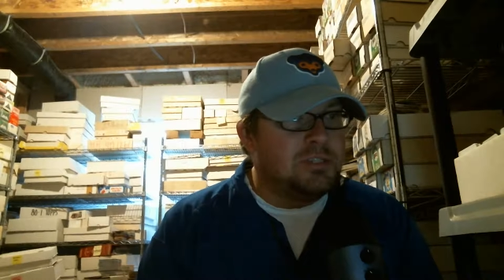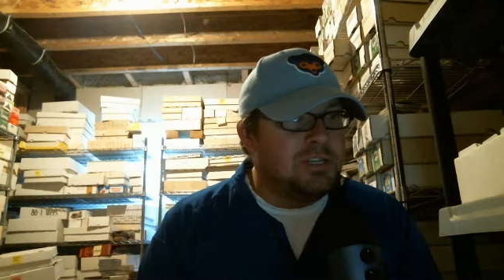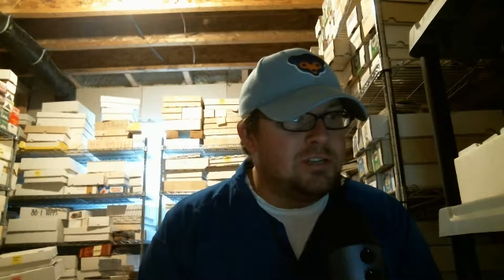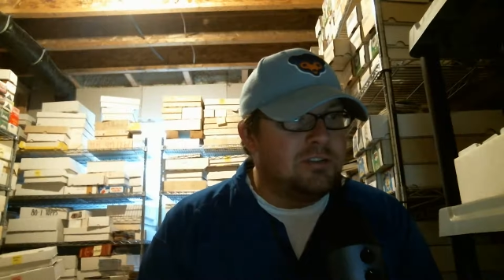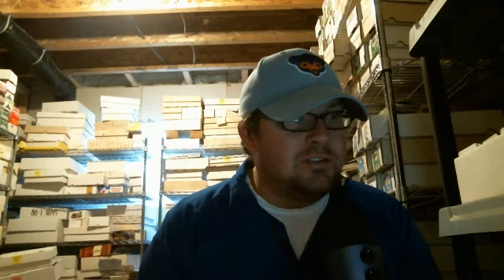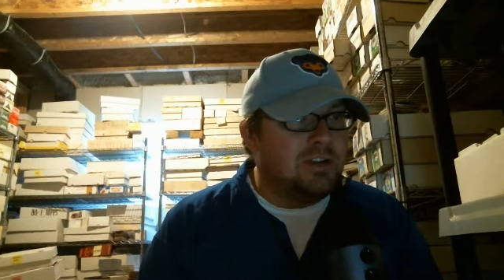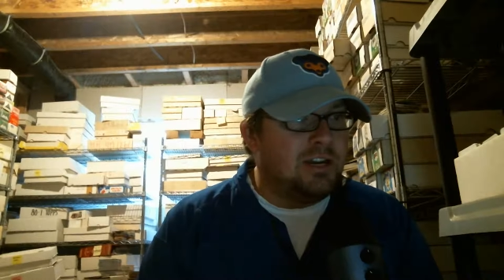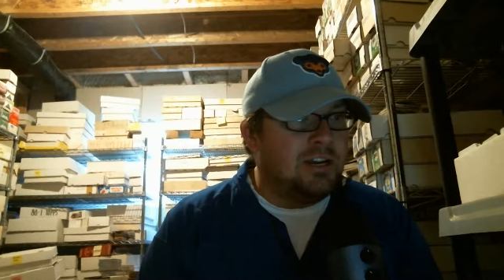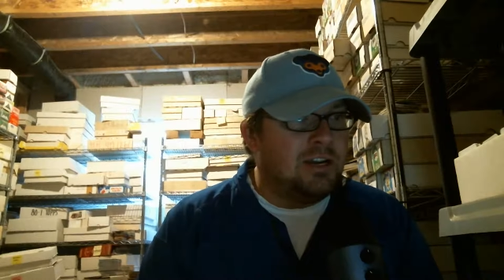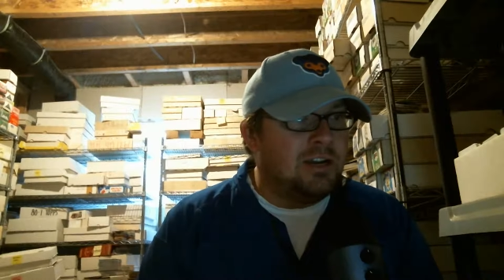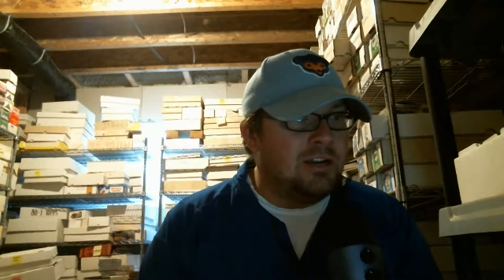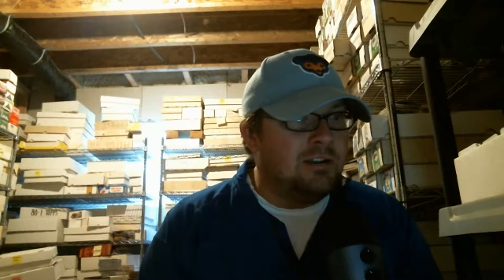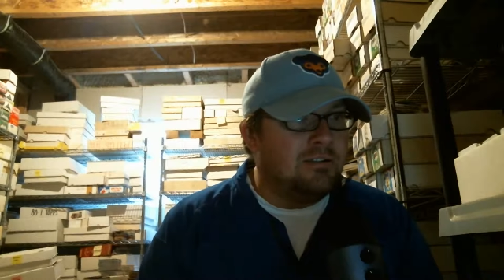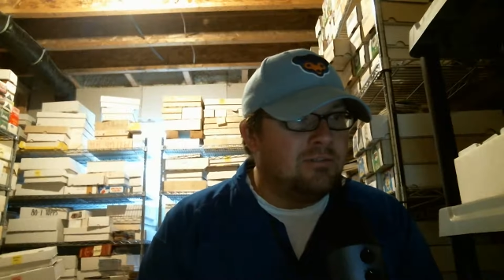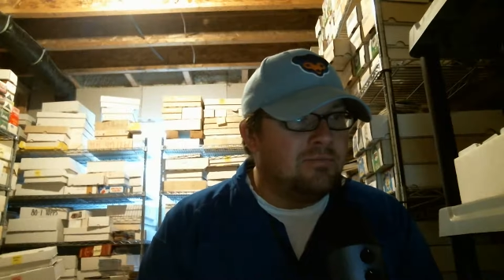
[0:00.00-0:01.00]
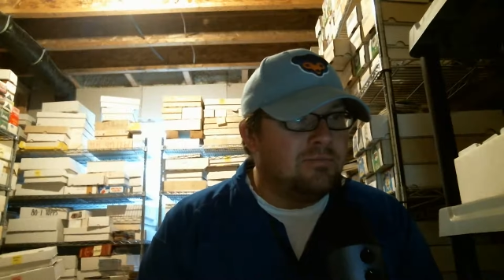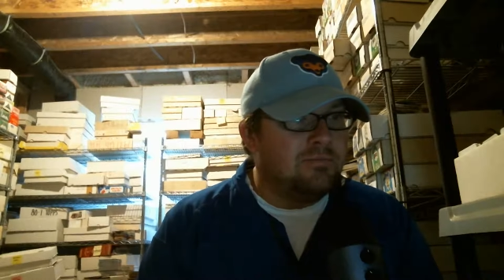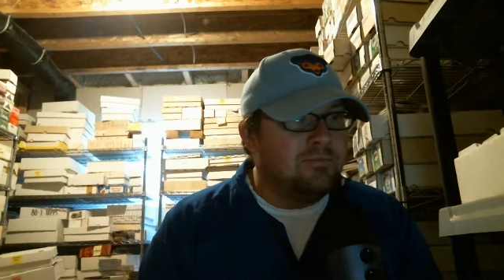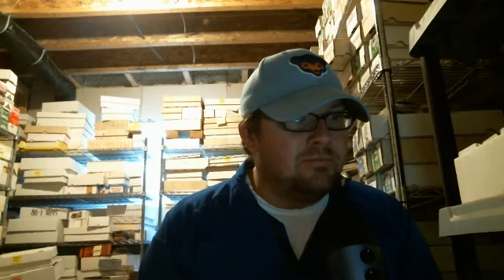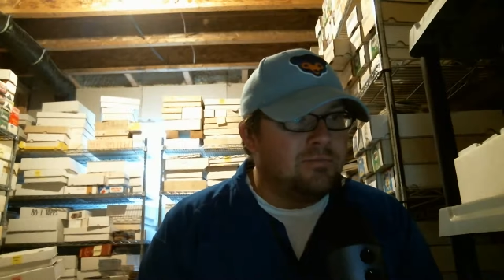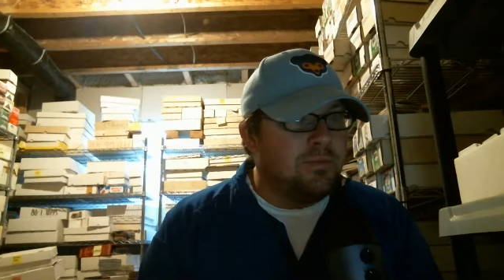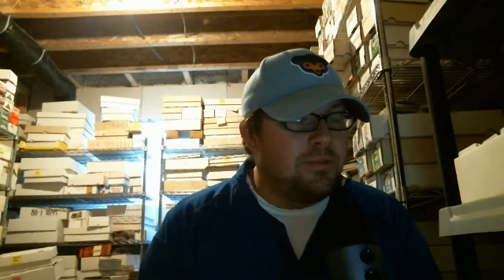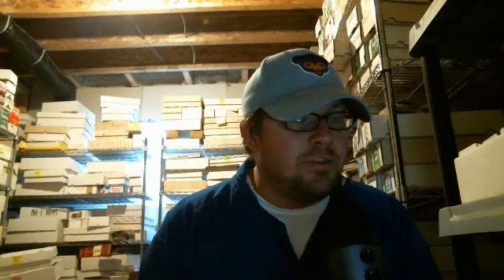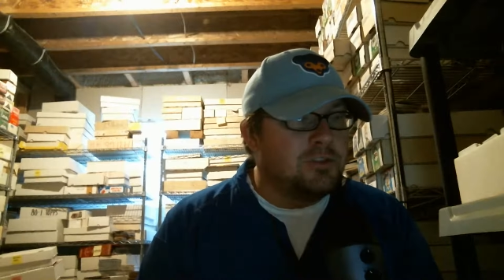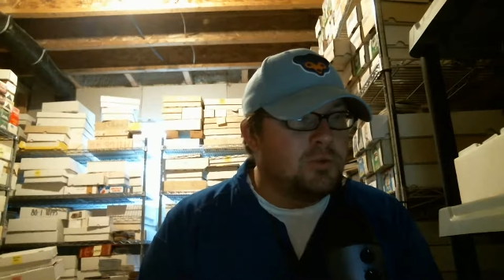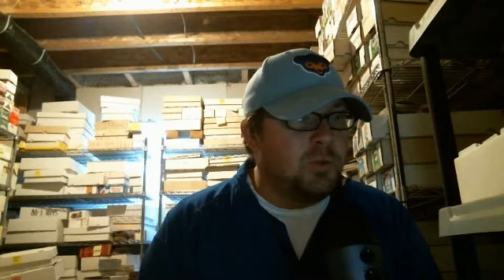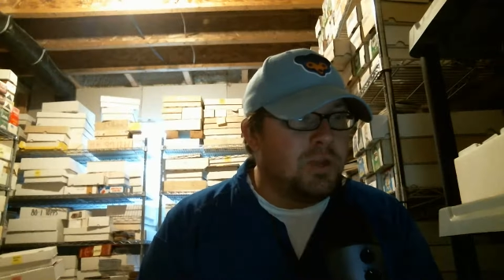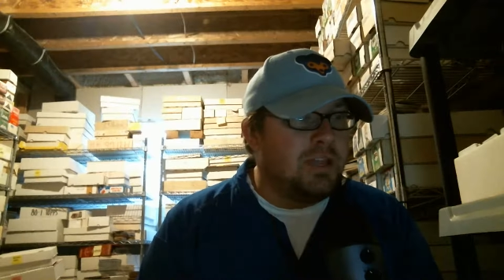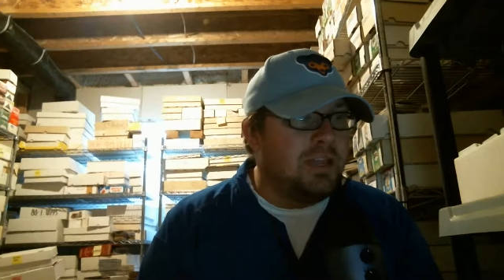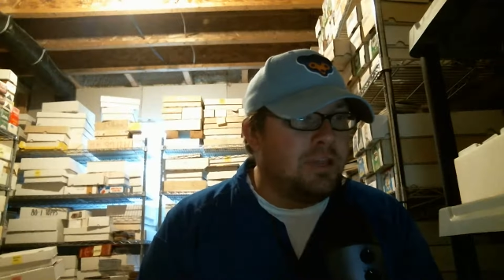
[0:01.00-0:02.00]
it
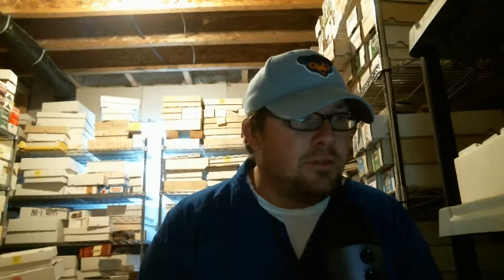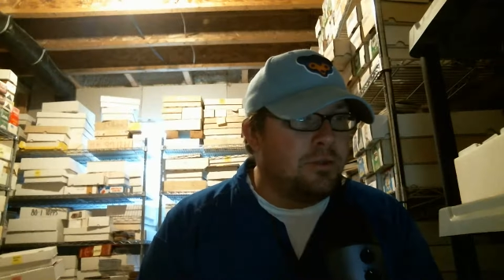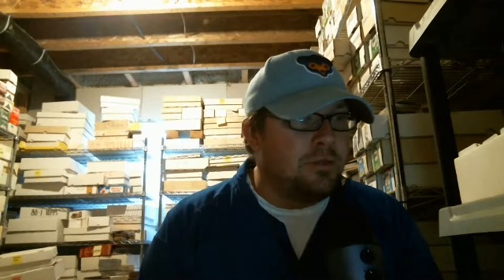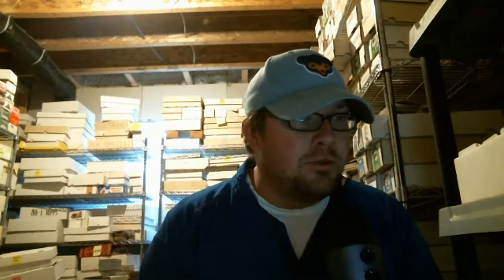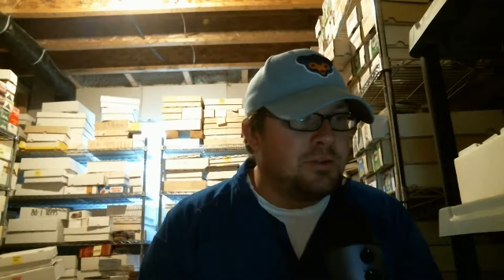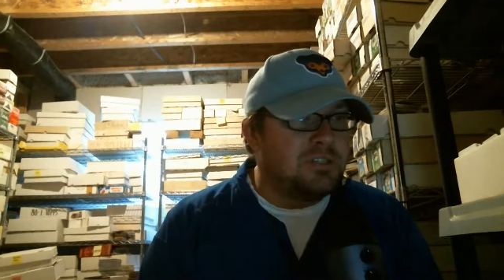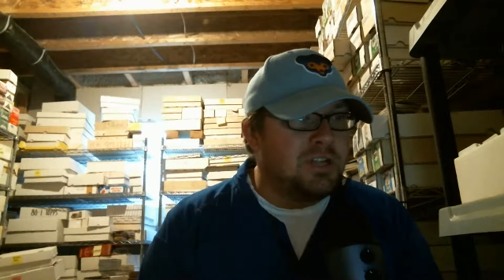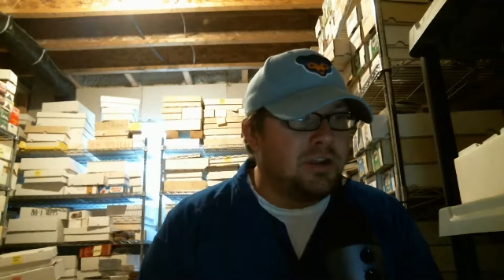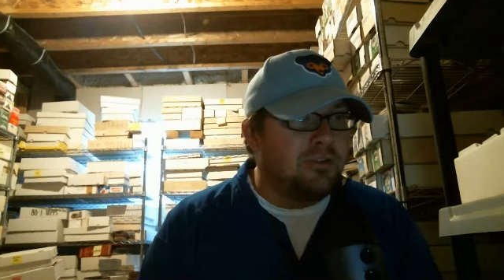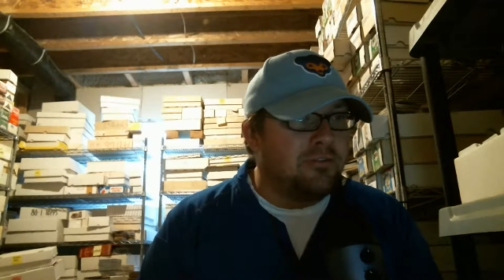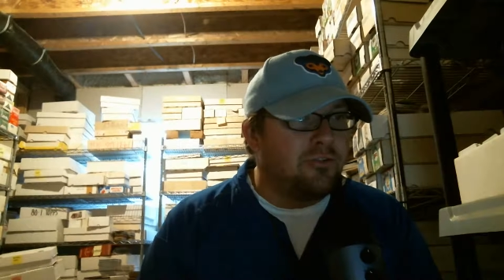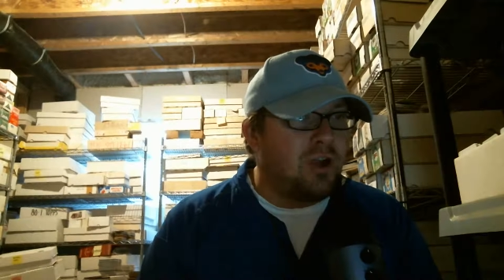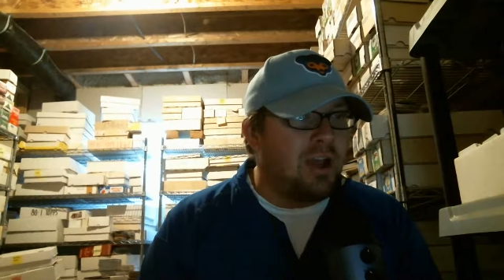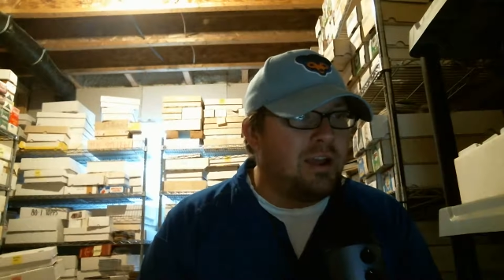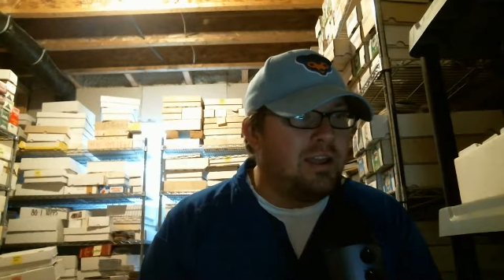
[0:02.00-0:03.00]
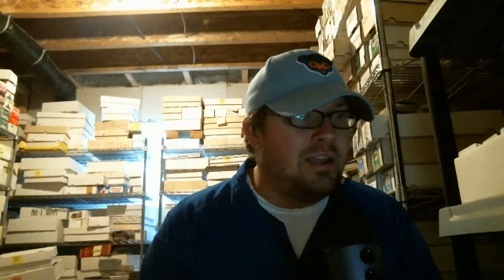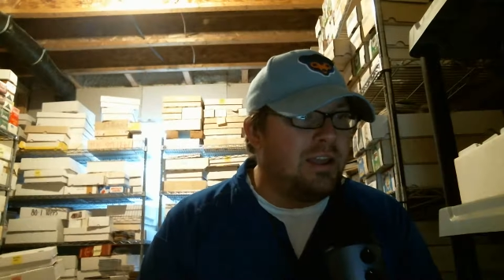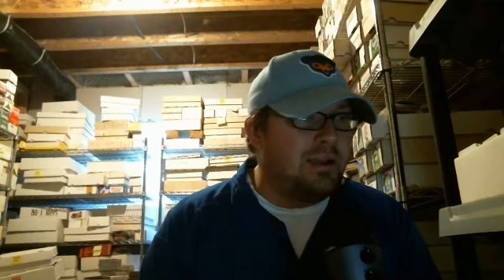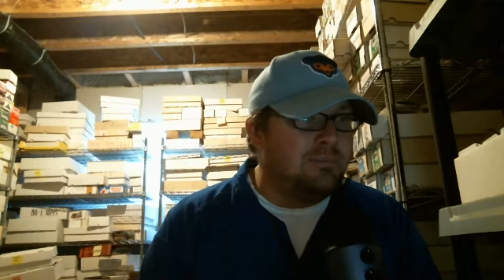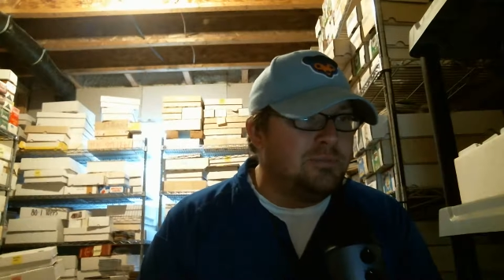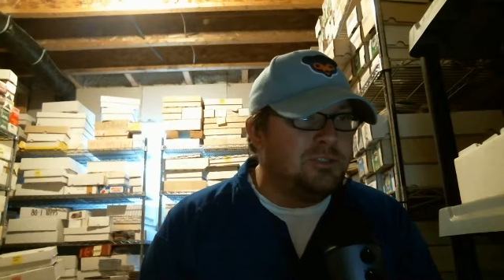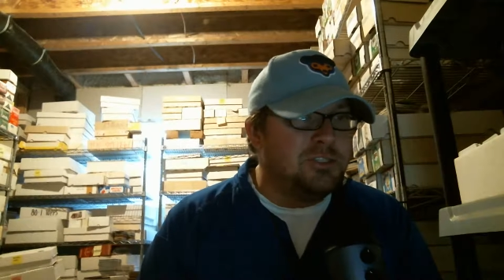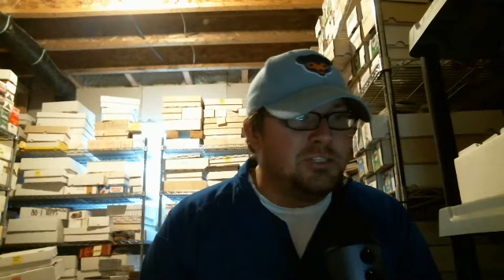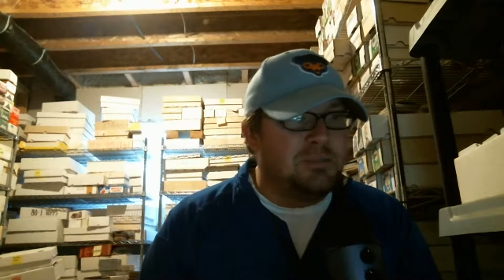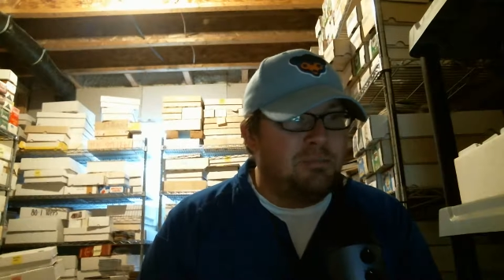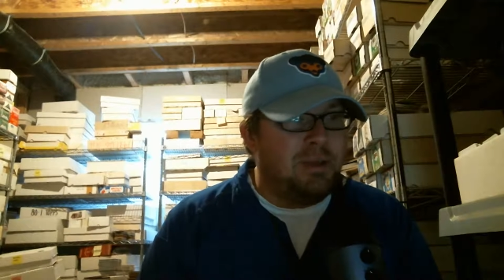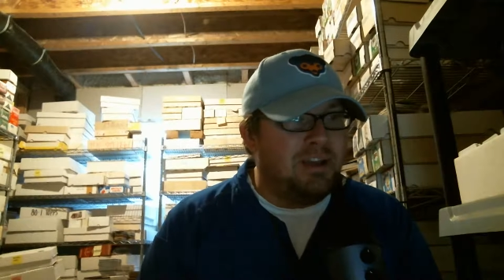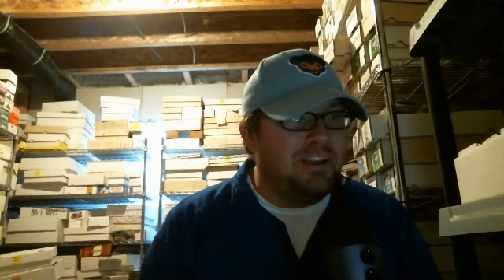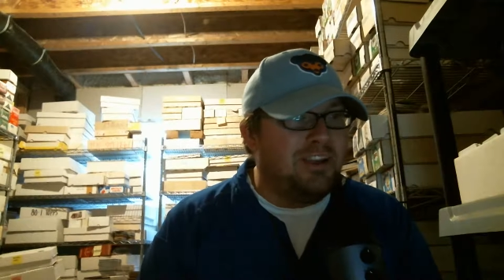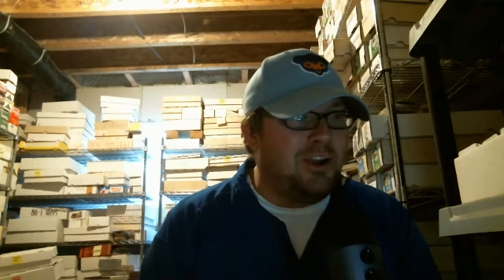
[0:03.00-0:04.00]
this week, either Thursday or Friday, just
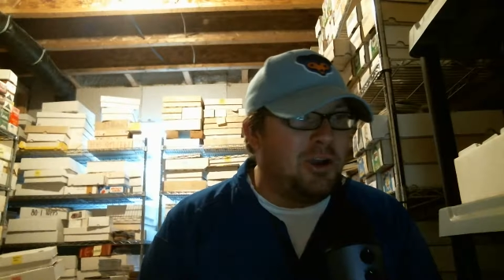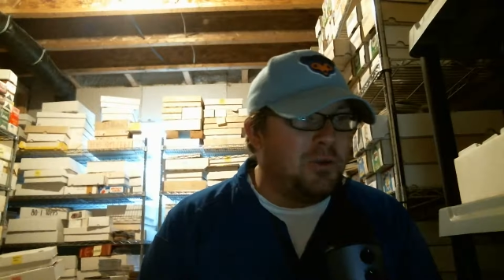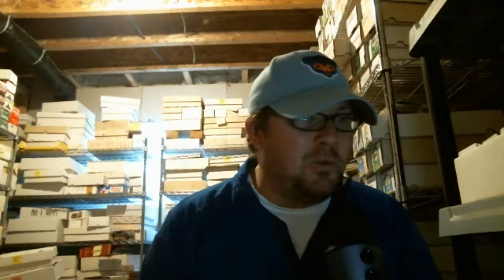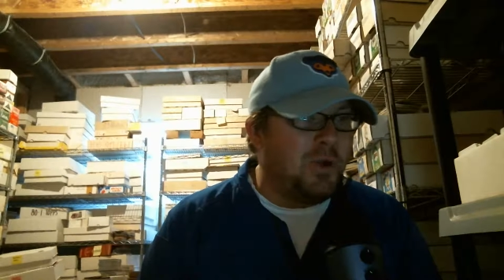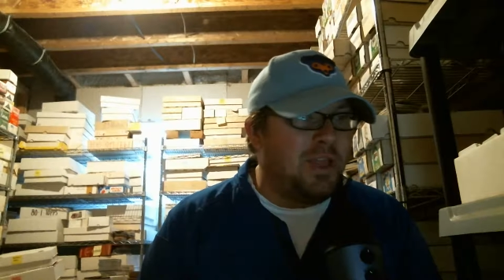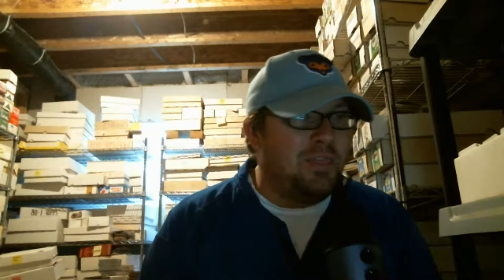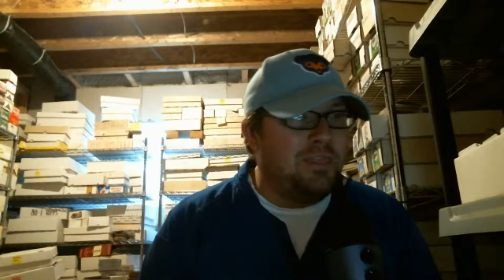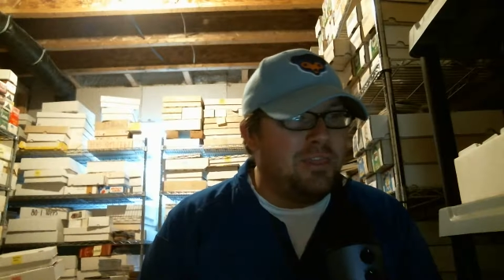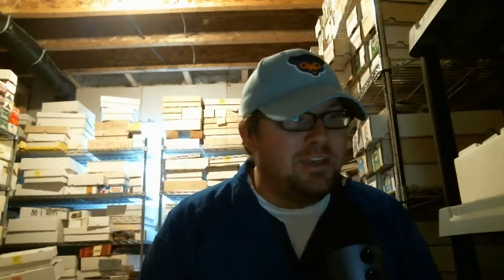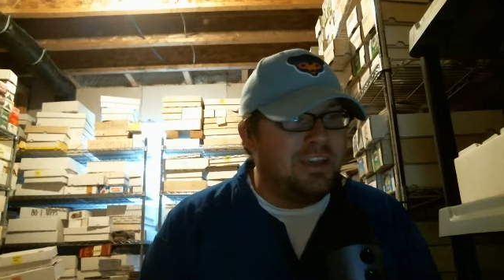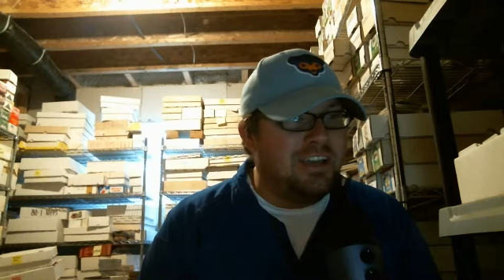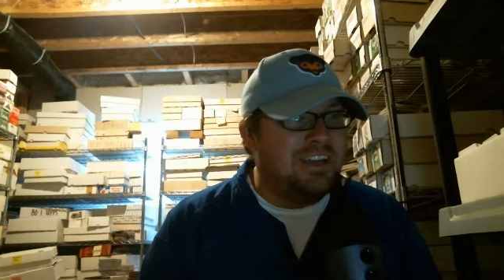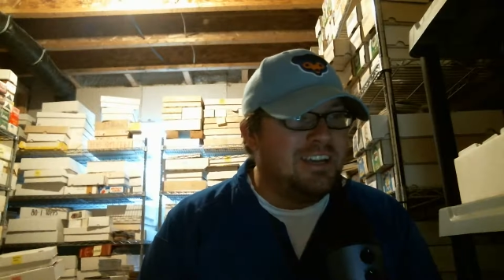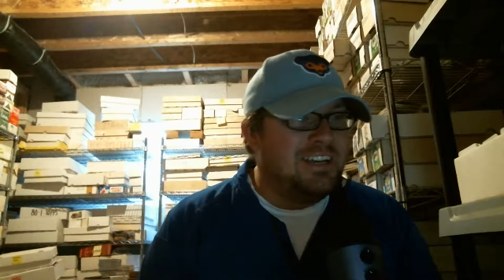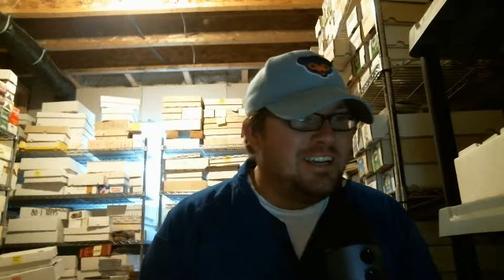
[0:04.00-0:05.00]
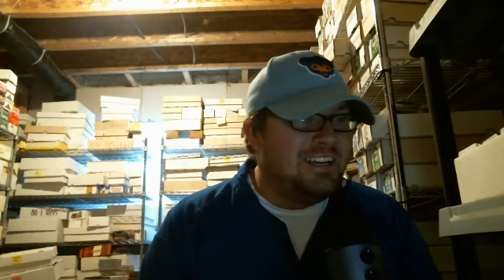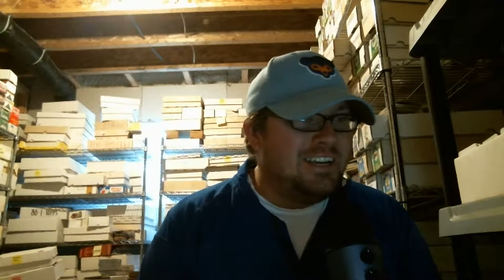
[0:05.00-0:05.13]
depending on when the